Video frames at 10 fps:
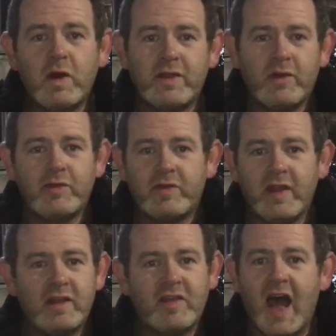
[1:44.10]
one of those
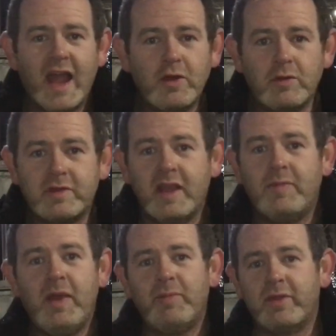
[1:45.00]
things I don't
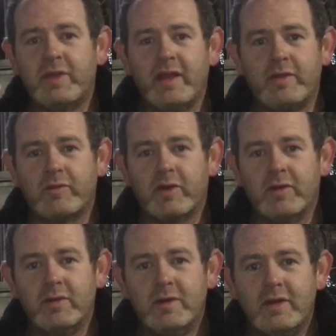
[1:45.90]
think people think through.
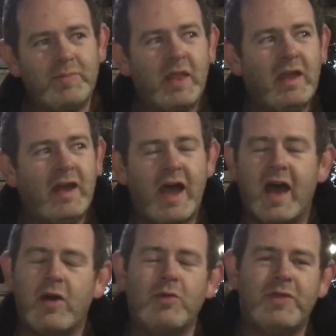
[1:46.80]

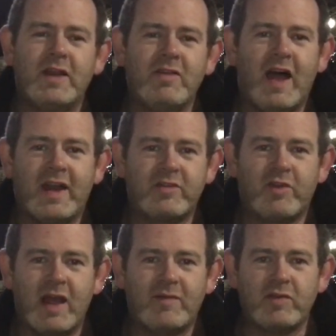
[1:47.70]
I don't think a lot of
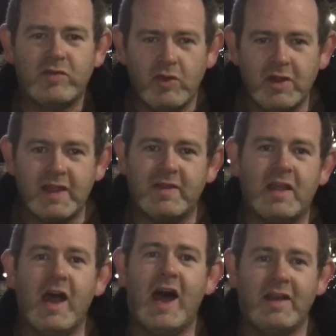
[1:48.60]
drivers look at the
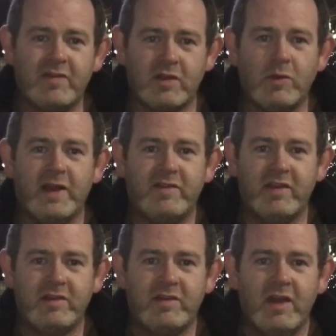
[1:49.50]

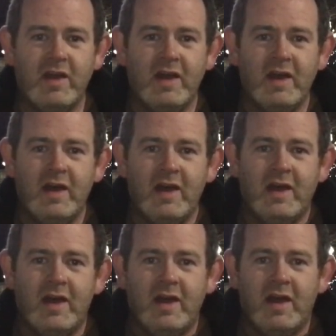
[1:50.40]
consequences
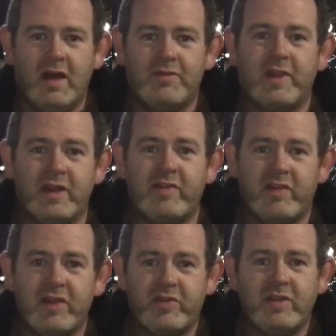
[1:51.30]
of the
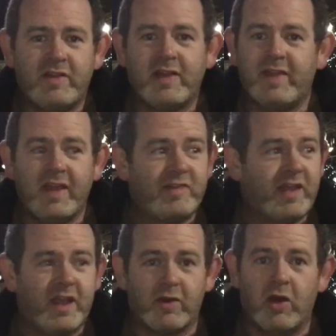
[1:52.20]
decisions that they
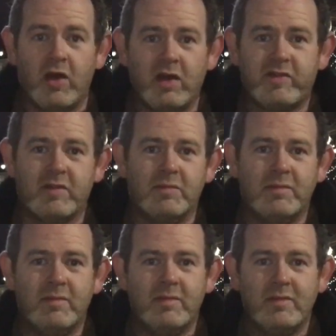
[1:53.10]
say are awesome.
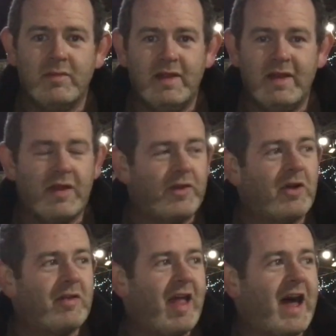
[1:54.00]
Now, there
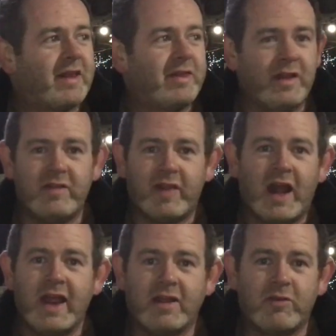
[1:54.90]
are a lot of things that
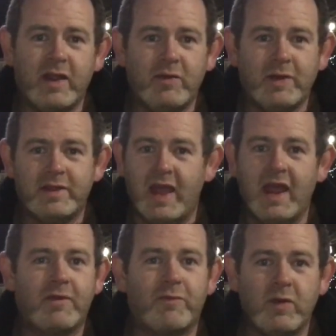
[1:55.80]
I agree with
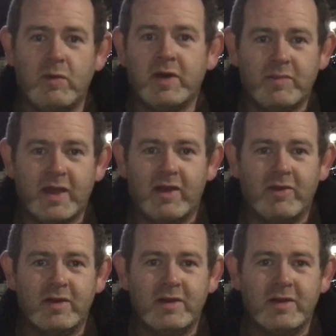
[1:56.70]
everyone about.